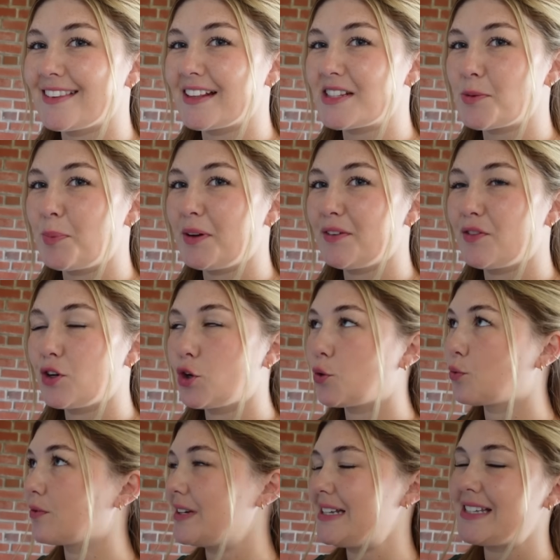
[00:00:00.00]
that's a bit of a
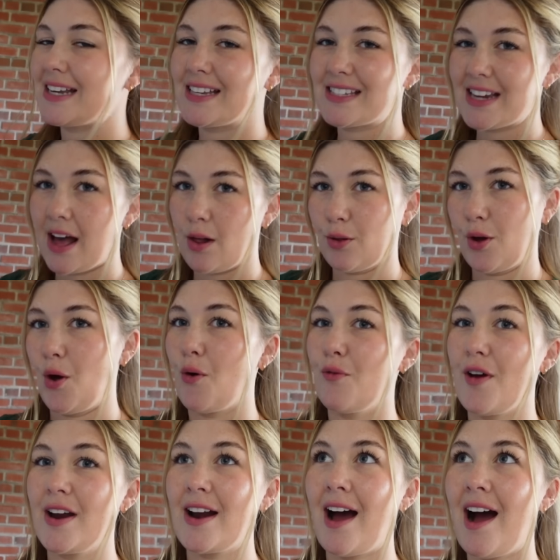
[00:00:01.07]
recessed alcove,
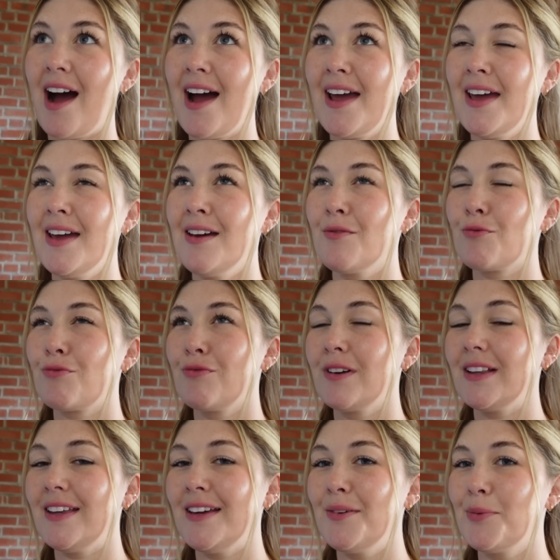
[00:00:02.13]
and I
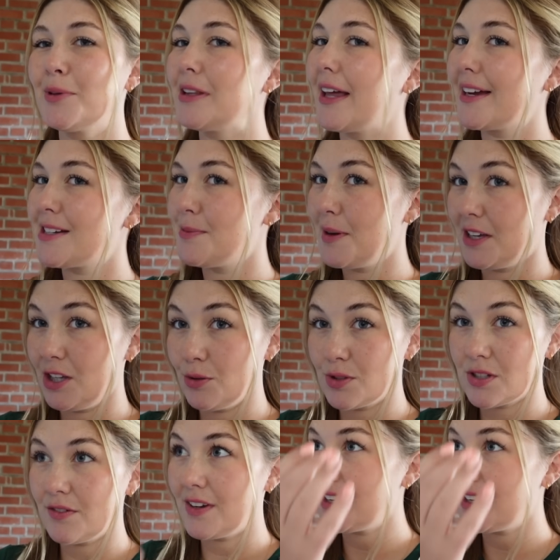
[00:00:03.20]
really would like to make use of